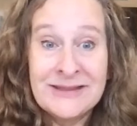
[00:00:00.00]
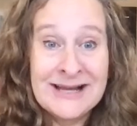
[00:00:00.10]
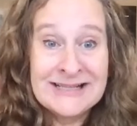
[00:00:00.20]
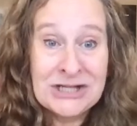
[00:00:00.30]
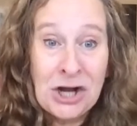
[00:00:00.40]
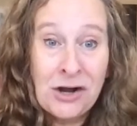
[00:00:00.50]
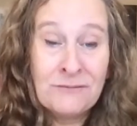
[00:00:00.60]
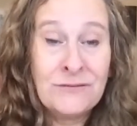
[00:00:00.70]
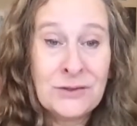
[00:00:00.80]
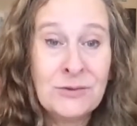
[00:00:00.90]
that's
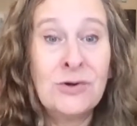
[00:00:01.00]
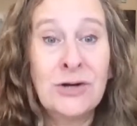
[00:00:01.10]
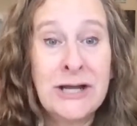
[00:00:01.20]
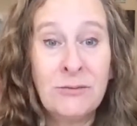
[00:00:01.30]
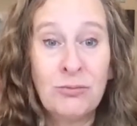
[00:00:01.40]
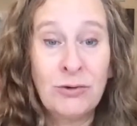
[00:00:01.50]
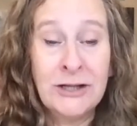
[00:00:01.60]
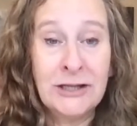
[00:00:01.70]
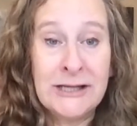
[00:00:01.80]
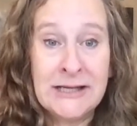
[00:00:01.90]
comfortable and
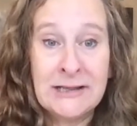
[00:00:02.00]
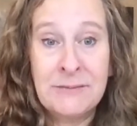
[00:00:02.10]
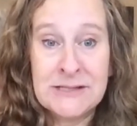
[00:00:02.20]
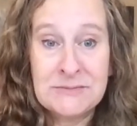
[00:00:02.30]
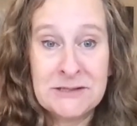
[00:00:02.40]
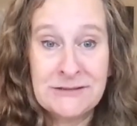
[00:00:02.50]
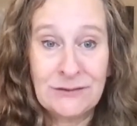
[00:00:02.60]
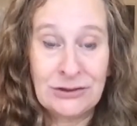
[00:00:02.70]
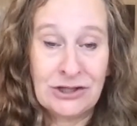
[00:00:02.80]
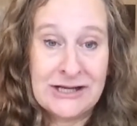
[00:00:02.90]
really the best place
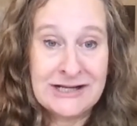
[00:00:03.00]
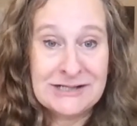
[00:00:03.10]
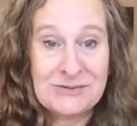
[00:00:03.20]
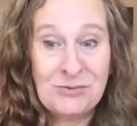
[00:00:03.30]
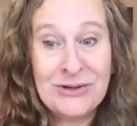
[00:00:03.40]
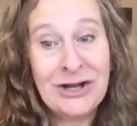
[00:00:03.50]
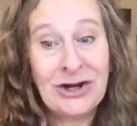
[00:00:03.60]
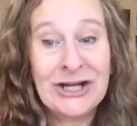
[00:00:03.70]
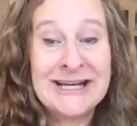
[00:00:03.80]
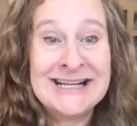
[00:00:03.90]
for learning, because we
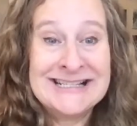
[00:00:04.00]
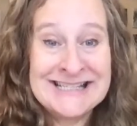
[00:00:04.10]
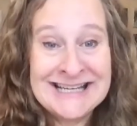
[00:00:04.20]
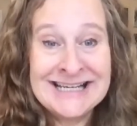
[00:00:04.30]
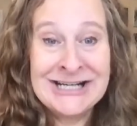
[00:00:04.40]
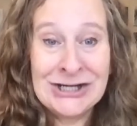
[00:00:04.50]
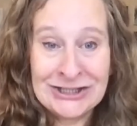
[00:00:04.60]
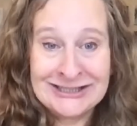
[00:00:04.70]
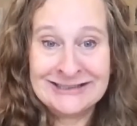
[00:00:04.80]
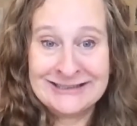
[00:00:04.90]
are going to dig
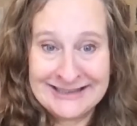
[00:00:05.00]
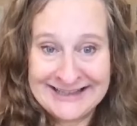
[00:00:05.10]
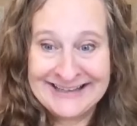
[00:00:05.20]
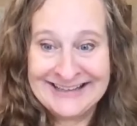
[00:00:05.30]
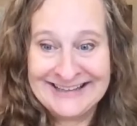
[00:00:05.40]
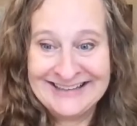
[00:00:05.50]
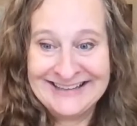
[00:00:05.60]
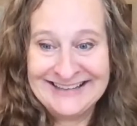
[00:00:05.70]
on in.